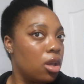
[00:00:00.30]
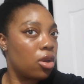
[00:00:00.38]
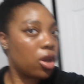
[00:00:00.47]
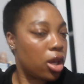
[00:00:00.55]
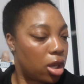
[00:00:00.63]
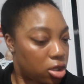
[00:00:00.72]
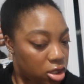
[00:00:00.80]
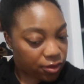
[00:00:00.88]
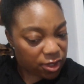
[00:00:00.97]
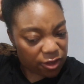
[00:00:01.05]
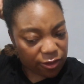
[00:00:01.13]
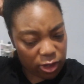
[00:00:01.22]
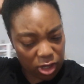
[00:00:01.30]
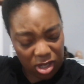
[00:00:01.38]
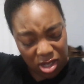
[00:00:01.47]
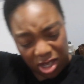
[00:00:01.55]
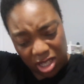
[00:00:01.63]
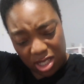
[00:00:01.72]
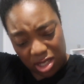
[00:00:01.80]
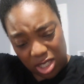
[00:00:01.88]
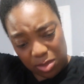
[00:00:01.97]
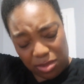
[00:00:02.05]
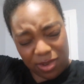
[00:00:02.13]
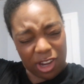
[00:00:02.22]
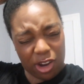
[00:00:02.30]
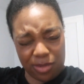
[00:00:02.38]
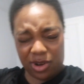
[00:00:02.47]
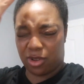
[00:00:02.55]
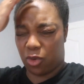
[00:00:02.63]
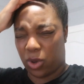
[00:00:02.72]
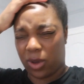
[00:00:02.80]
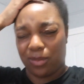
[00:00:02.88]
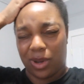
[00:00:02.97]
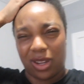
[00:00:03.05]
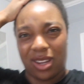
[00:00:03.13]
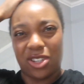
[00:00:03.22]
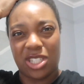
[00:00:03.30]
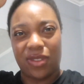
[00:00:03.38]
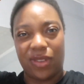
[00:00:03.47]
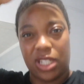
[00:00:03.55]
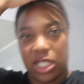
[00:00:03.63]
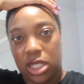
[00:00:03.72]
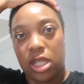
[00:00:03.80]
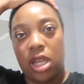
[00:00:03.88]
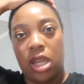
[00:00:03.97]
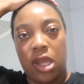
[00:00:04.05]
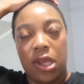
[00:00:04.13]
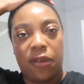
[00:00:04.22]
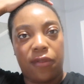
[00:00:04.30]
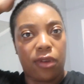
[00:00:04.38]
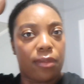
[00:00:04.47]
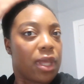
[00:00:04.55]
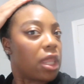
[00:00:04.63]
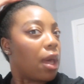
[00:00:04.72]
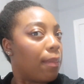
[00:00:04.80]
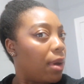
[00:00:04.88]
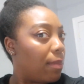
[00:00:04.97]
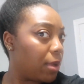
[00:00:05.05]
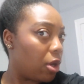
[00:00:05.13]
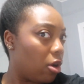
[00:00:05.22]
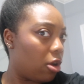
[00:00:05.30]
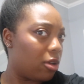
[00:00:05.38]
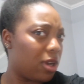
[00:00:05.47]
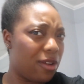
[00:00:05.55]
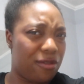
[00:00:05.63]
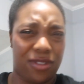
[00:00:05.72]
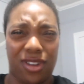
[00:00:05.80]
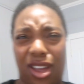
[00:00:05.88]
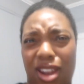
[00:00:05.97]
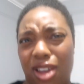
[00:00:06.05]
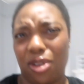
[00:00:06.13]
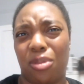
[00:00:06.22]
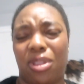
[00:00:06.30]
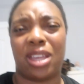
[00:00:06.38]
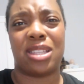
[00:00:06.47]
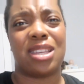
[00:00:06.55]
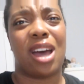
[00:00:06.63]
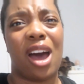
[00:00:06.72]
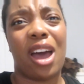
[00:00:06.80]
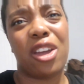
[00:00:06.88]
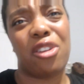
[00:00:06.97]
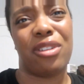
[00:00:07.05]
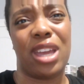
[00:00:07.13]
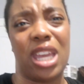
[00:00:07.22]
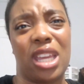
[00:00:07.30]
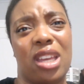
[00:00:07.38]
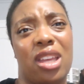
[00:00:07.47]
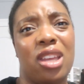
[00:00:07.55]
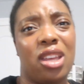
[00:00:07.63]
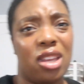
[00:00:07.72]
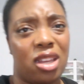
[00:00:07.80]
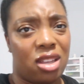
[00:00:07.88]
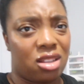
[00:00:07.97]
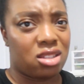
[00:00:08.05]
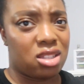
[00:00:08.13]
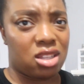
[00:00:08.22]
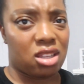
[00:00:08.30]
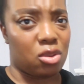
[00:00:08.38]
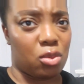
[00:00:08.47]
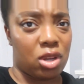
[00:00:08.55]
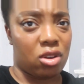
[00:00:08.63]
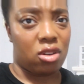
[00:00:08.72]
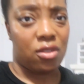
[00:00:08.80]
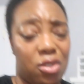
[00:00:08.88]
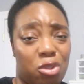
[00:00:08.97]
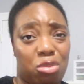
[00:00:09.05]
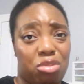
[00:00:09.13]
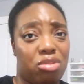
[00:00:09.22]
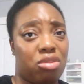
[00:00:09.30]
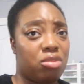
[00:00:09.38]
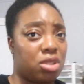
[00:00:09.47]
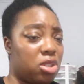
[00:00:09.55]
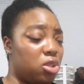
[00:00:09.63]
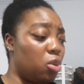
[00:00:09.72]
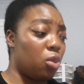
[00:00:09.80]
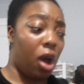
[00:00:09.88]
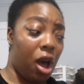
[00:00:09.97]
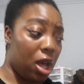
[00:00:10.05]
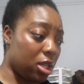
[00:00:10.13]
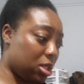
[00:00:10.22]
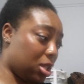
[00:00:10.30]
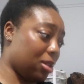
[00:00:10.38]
Okay, I just finished, I had to just put my hair up in a quick bun. I just finished filming that puppy haul and I forgot how like tiring to take the wig off. Oof, it was too hot.